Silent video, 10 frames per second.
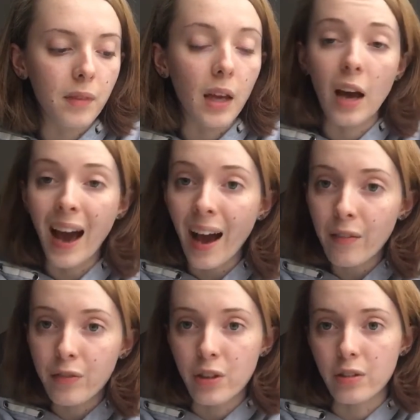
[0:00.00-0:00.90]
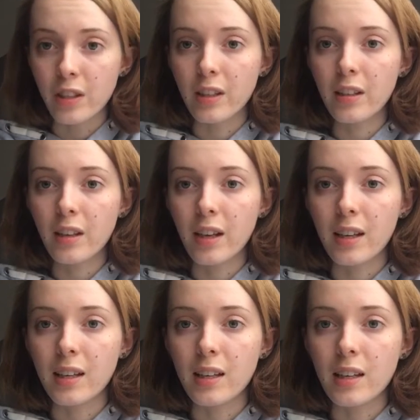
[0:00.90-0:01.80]
And I have used it
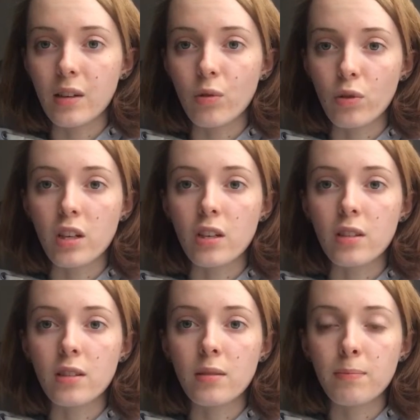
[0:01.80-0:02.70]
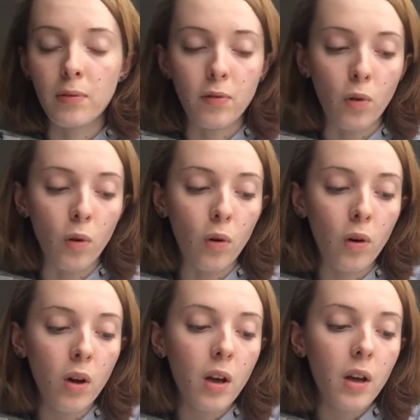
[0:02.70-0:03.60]
in auditions before,
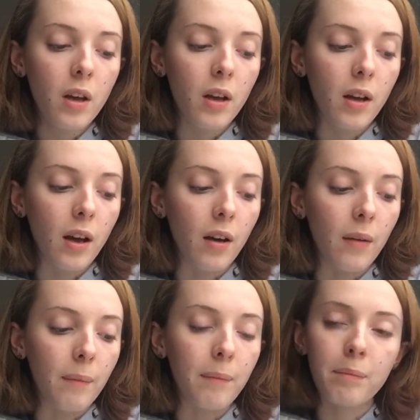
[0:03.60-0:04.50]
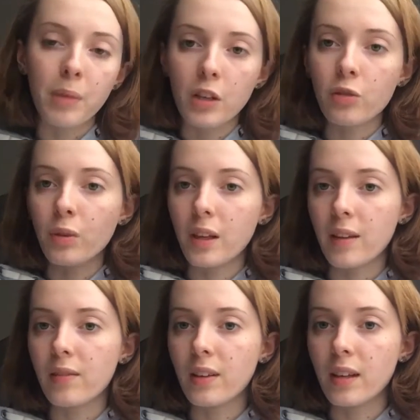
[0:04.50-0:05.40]
but I just want to
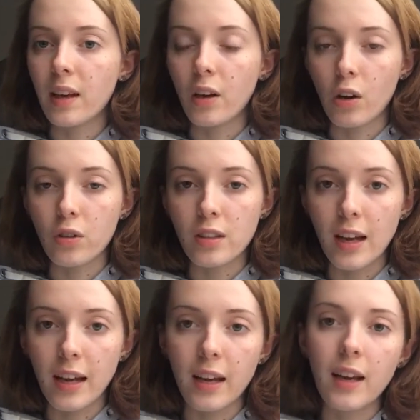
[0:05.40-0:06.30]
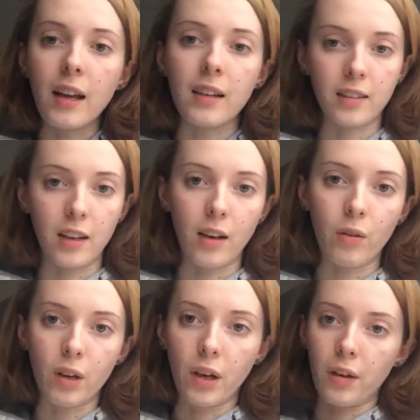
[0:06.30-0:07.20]
give it a go today and see
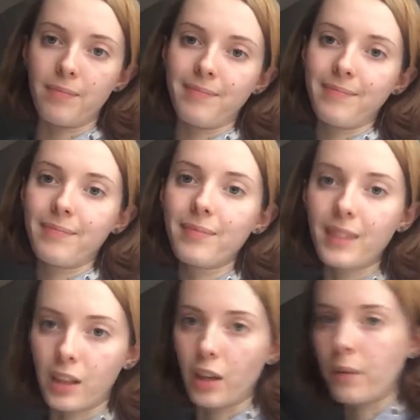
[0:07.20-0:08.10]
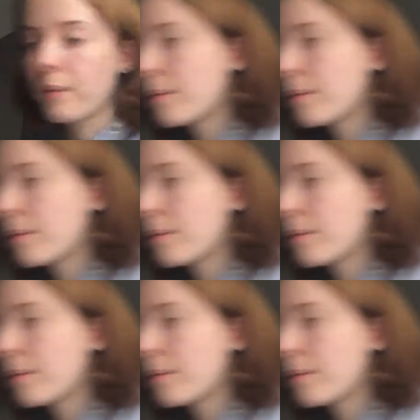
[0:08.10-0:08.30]
how I go. Thank you.